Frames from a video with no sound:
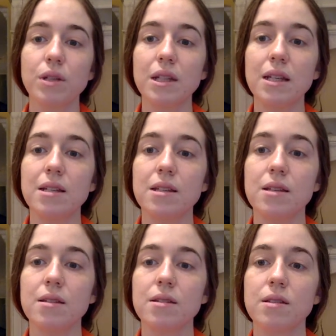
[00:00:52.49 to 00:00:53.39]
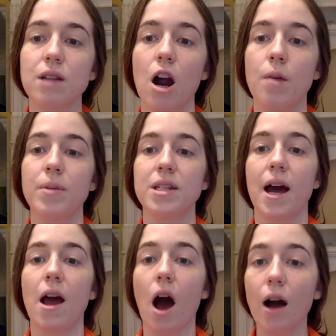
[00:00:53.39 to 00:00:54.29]
releases carbon
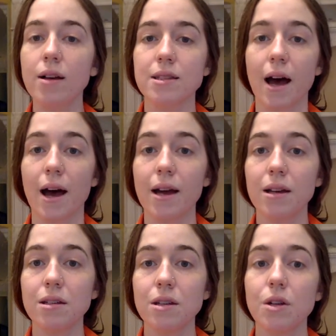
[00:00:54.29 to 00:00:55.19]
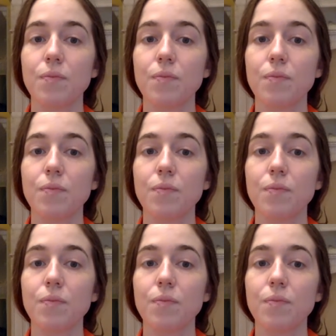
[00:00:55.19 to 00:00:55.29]
dioxide.